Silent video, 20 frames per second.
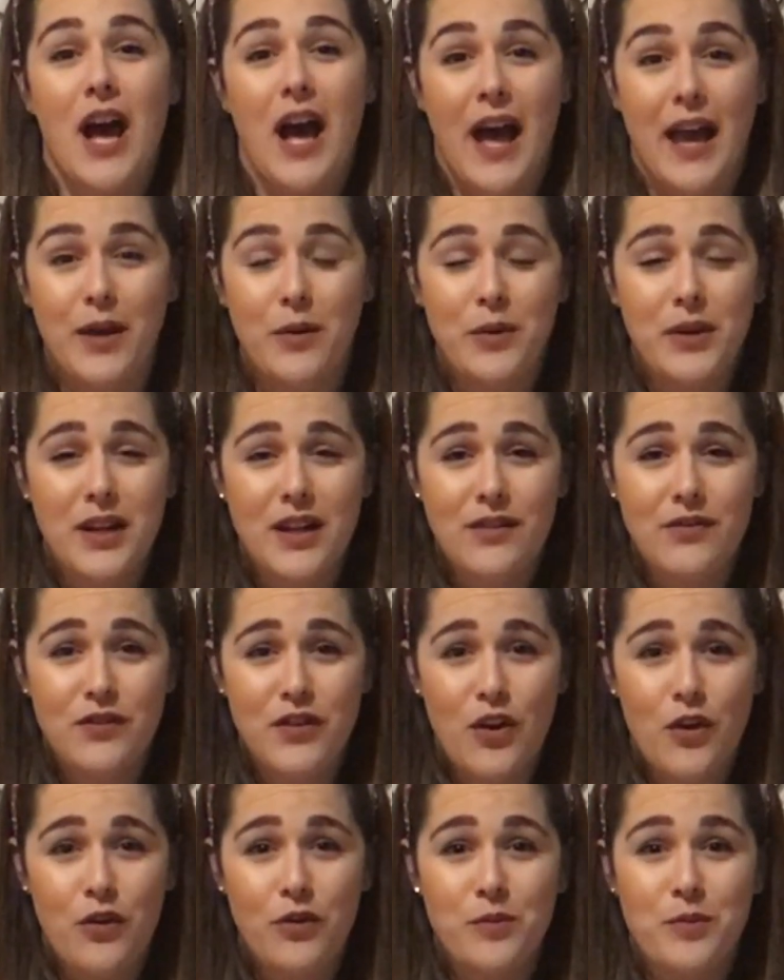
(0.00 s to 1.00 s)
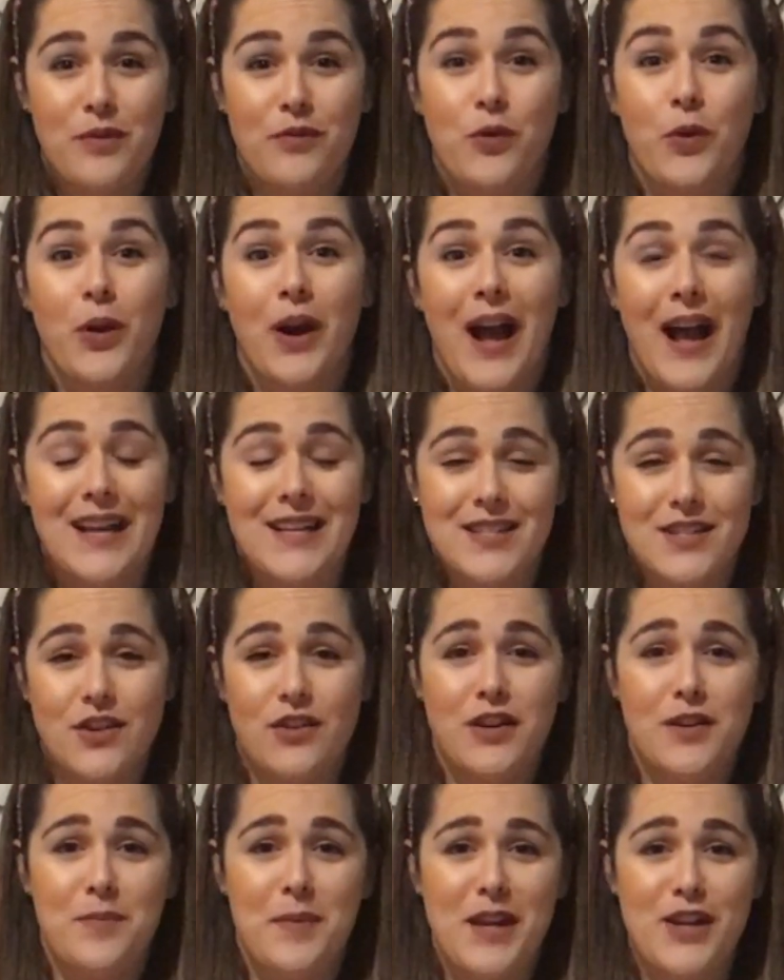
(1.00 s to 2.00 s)
I would have known before I
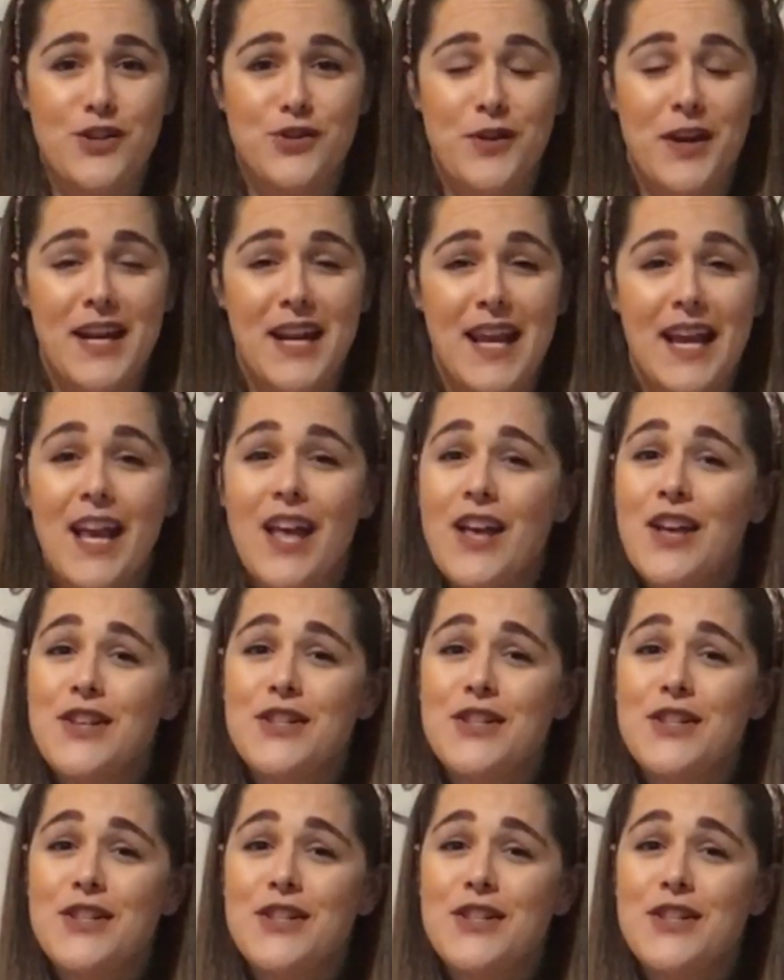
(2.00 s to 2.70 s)
started pin trading,